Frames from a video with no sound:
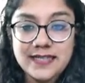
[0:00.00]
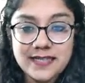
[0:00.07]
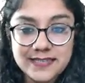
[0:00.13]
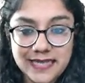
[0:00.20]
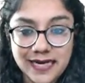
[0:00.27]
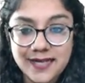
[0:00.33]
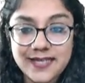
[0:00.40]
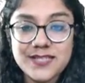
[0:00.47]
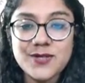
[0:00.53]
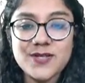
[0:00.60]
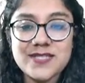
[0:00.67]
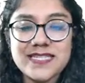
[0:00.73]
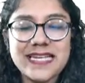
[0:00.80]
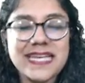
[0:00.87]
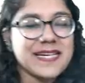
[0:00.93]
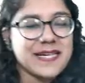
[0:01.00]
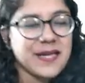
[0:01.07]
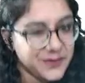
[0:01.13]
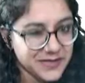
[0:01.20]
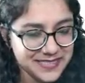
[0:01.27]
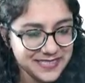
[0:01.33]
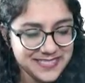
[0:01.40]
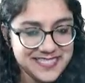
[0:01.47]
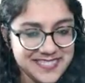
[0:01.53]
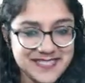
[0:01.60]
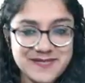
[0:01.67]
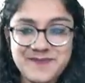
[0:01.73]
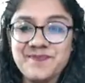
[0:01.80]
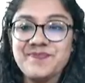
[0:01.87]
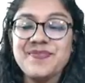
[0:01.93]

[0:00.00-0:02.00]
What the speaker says: target costing, and accounting system.